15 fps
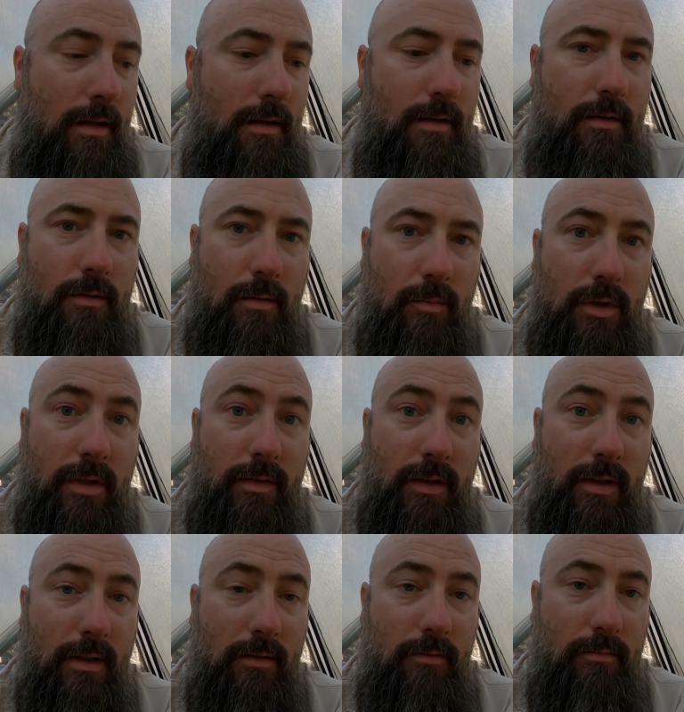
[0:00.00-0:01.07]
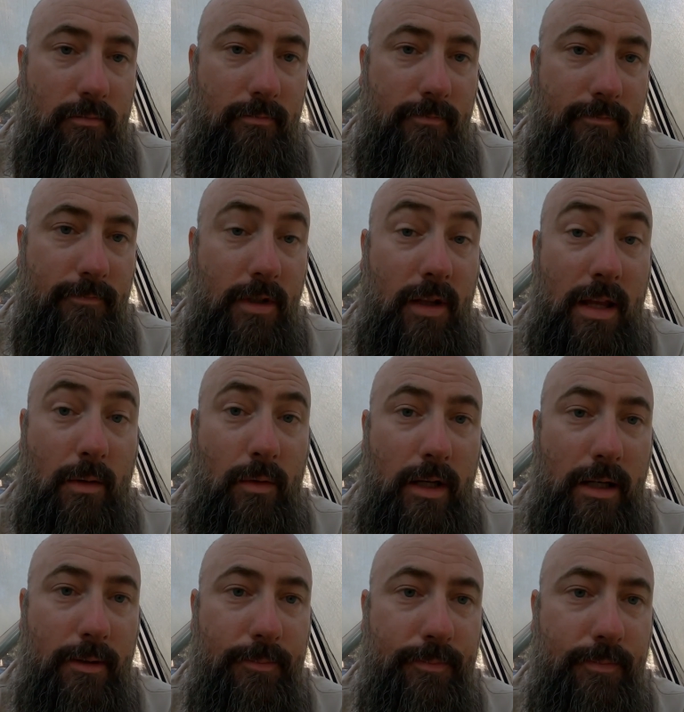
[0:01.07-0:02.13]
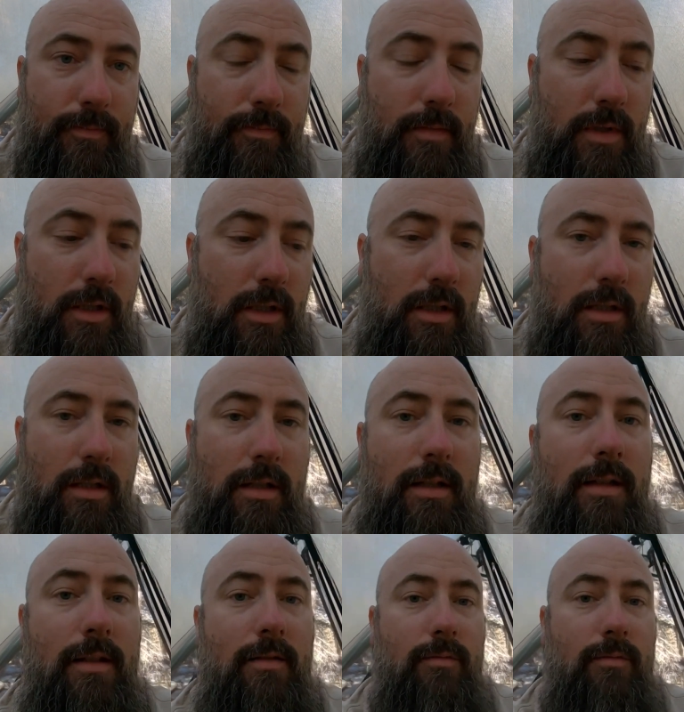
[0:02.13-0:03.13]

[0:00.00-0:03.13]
So I'm gonna have to figure that one out. And I have